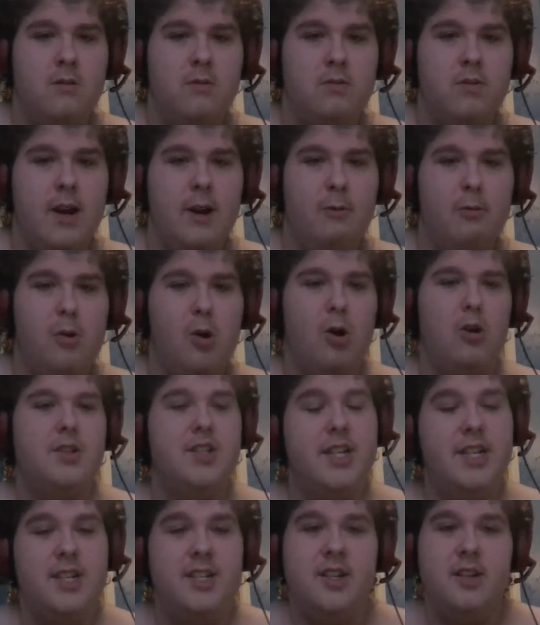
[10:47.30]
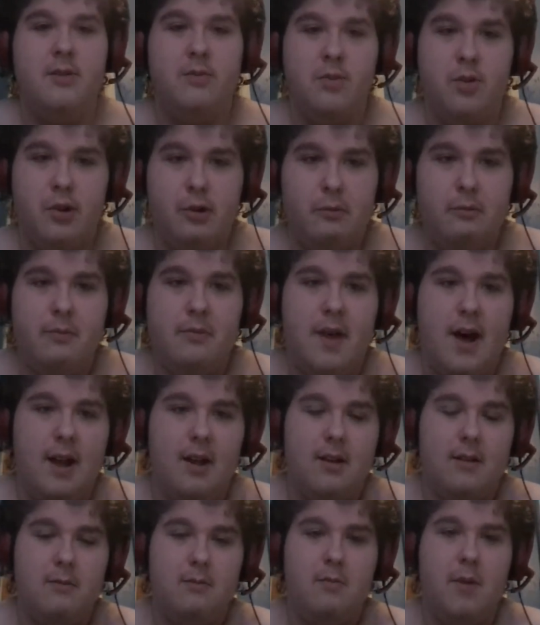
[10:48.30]
Rey walks into the room that,
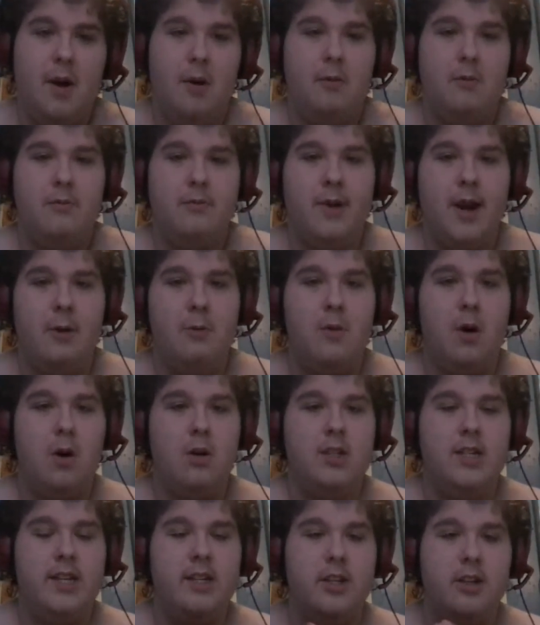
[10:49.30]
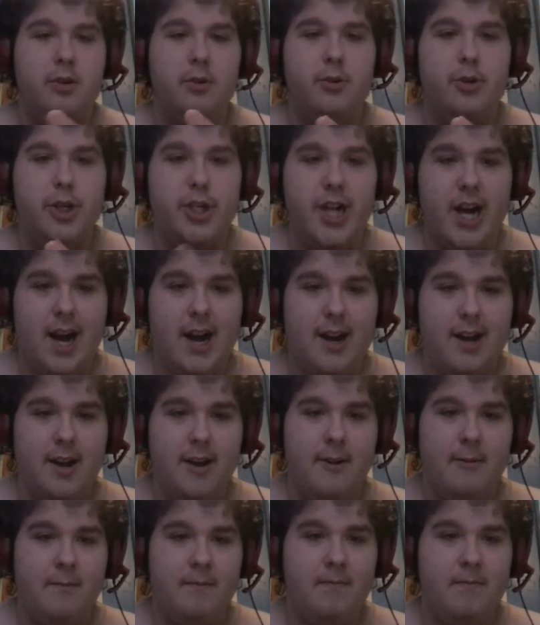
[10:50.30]
well, Rey walks into Luke's shack